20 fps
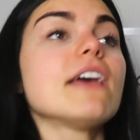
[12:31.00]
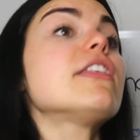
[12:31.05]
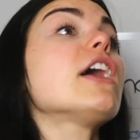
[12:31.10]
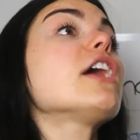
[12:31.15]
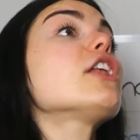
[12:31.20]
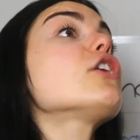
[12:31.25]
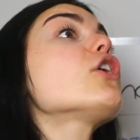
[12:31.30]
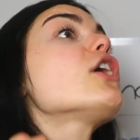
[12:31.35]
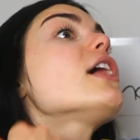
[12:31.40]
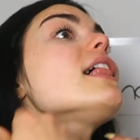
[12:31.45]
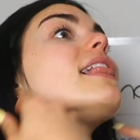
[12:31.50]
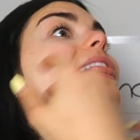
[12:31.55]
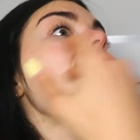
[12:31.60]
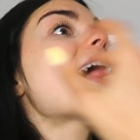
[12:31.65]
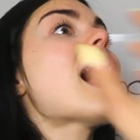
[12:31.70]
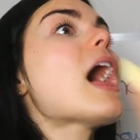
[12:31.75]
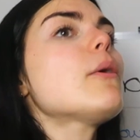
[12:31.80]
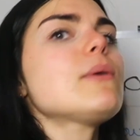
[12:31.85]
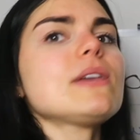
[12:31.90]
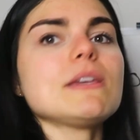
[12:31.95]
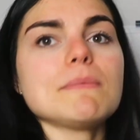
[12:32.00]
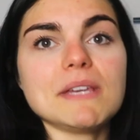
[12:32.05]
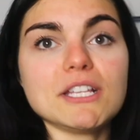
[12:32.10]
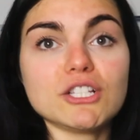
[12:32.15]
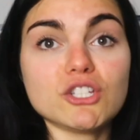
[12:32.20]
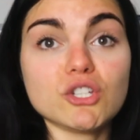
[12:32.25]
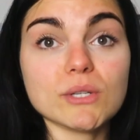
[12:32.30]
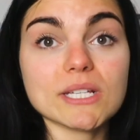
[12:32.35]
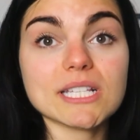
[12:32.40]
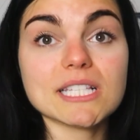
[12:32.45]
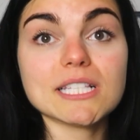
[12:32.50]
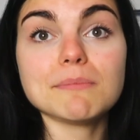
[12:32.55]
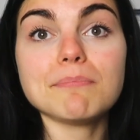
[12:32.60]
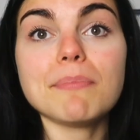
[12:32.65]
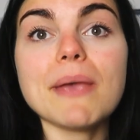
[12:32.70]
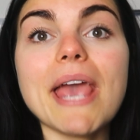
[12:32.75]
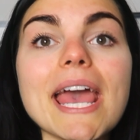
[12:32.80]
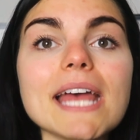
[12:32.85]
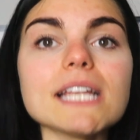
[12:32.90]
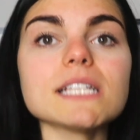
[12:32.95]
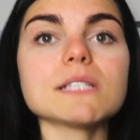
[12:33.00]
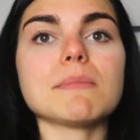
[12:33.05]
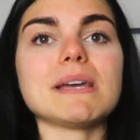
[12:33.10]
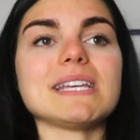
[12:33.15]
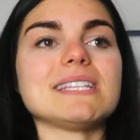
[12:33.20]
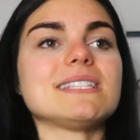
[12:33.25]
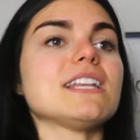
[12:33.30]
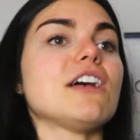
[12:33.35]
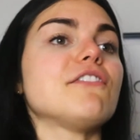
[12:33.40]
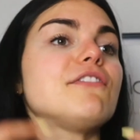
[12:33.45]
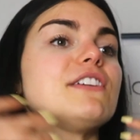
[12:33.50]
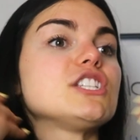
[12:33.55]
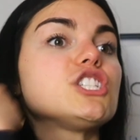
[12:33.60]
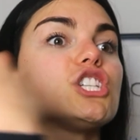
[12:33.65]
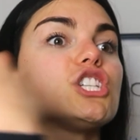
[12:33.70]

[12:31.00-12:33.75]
that are allowing me to expand myself and